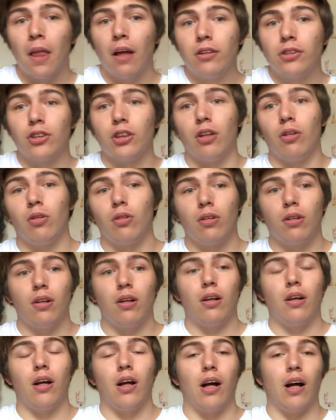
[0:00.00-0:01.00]
So,
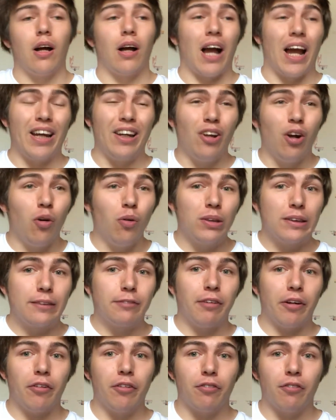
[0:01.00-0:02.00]
I know it's
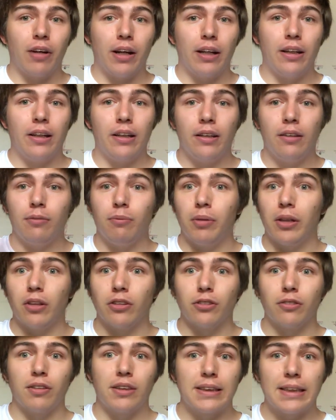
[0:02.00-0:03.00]
very frightening
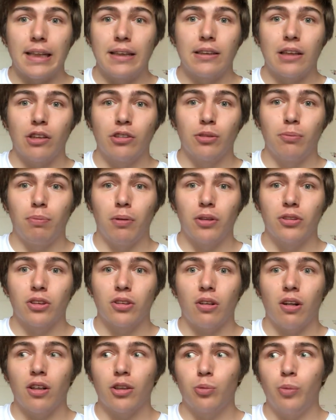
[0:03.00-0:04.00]
because of the 10,000 plus
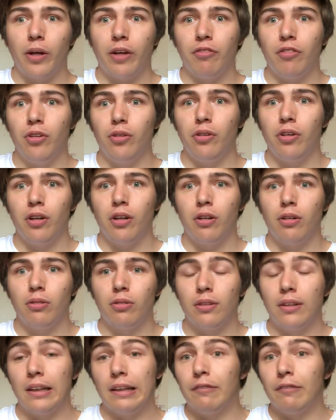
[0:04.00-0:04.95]
cards we have in Yu-Gi-Oh!